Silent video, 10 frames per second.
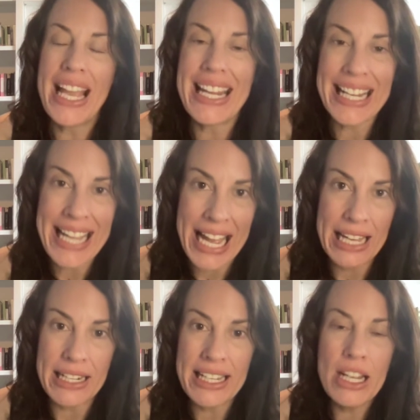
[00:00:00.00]
And
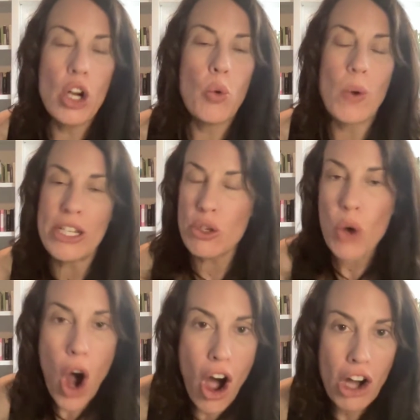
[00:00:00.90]
again, when you
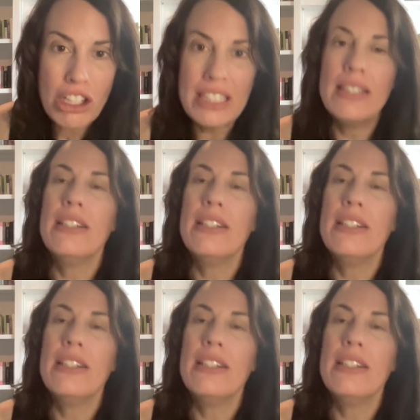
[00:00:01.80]
call,